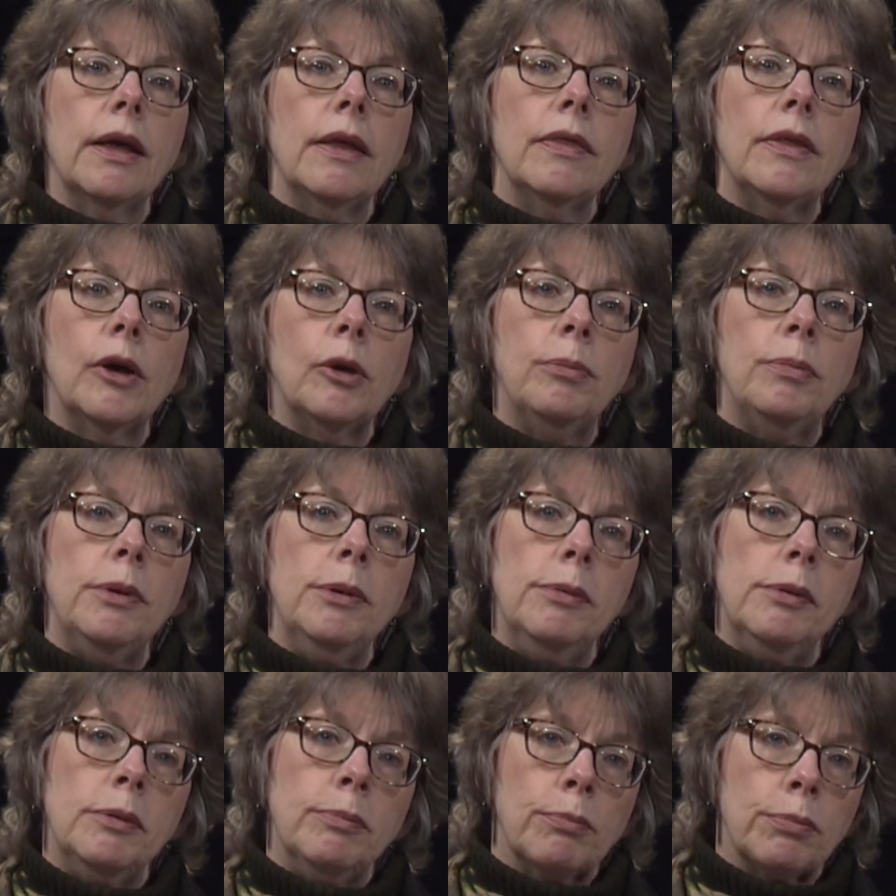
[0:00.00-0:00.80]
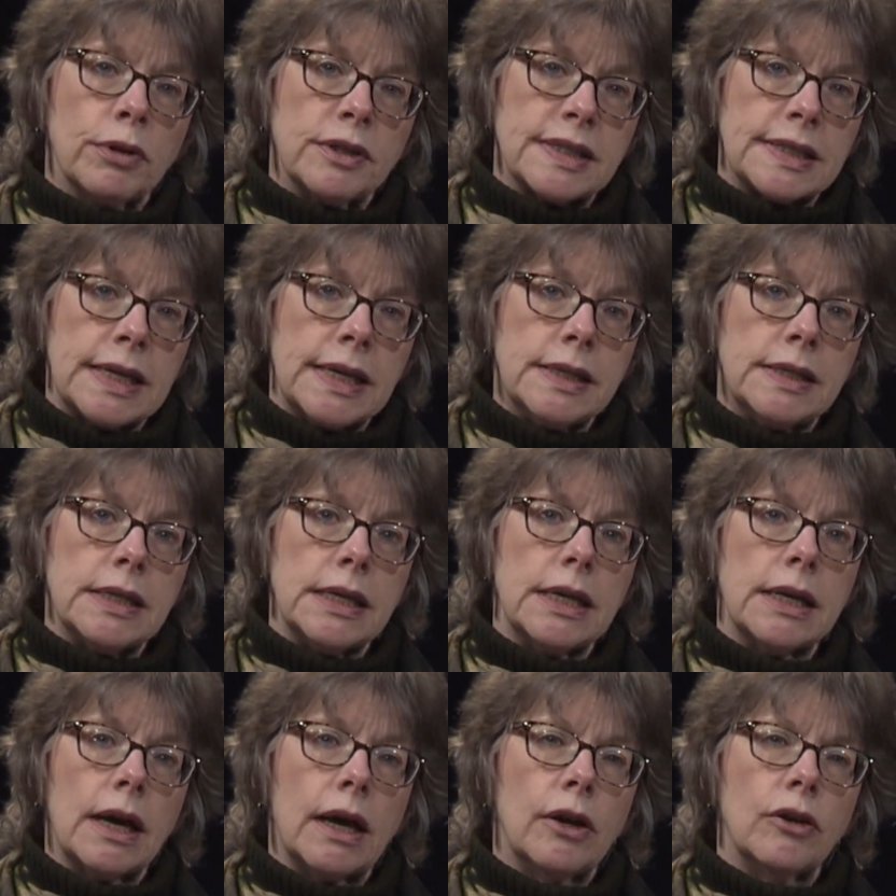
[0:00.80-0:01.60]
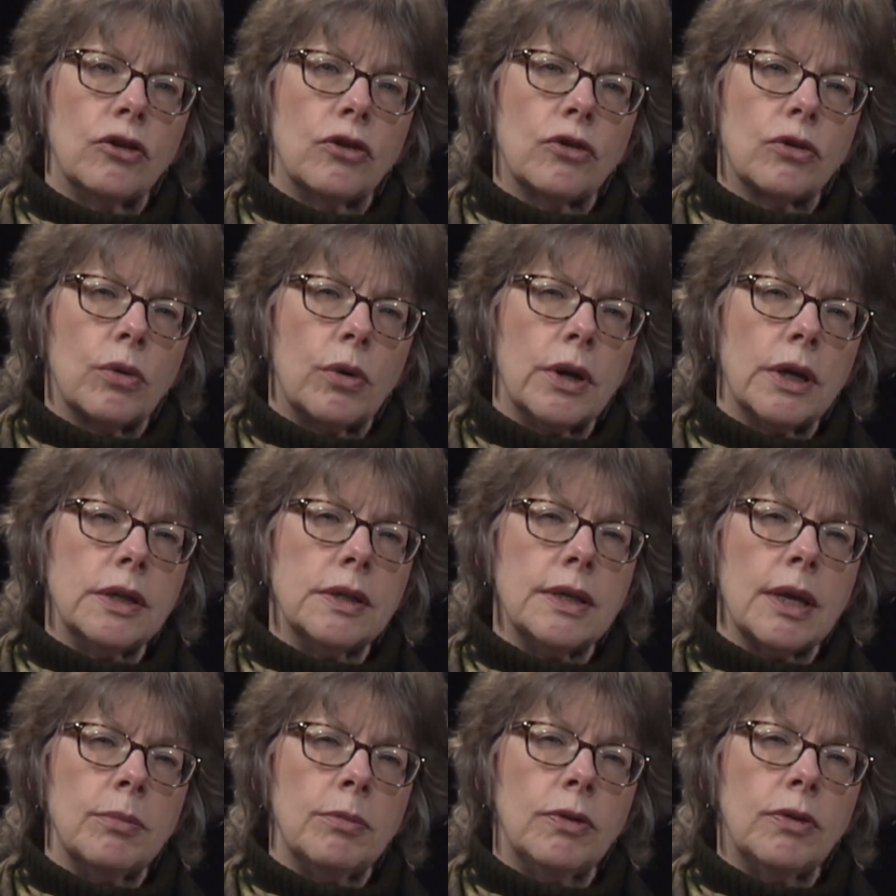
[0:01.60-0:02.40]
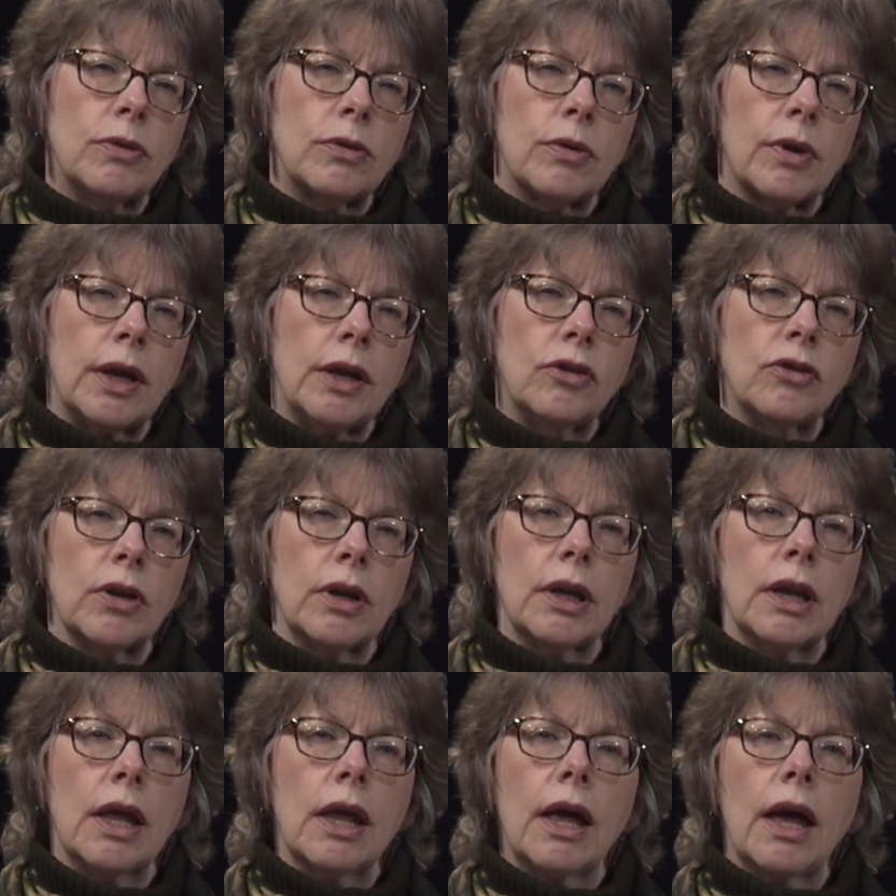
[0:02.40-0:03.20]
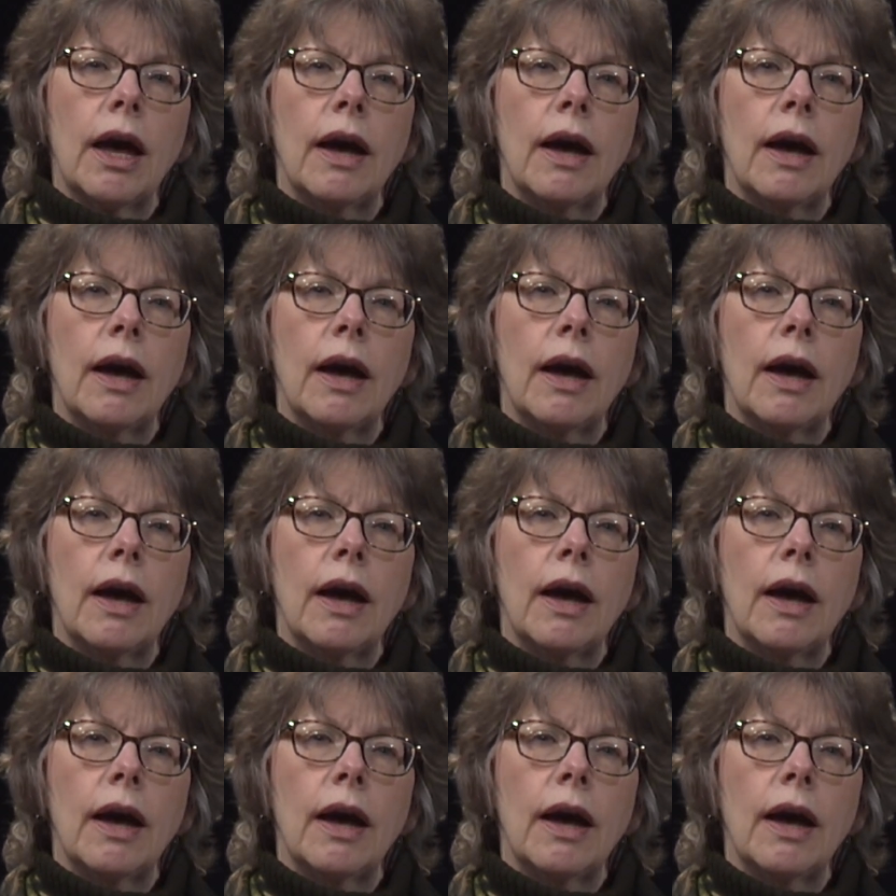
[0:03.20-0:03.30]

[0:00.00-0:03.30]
they'll be presenting a short demonstration